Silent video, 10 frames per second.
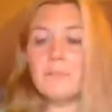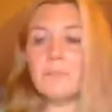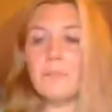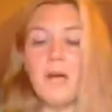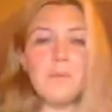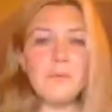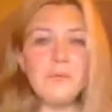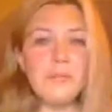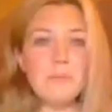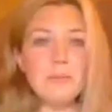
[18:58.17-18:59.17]
Comment with
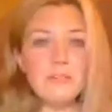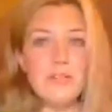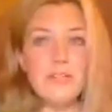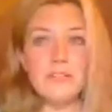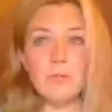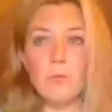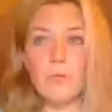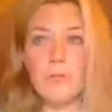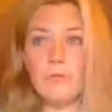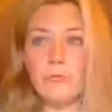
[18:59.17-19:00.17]
your email address, or
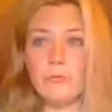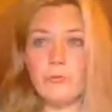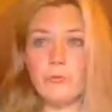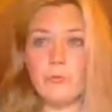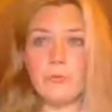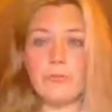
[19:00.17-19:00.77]
go to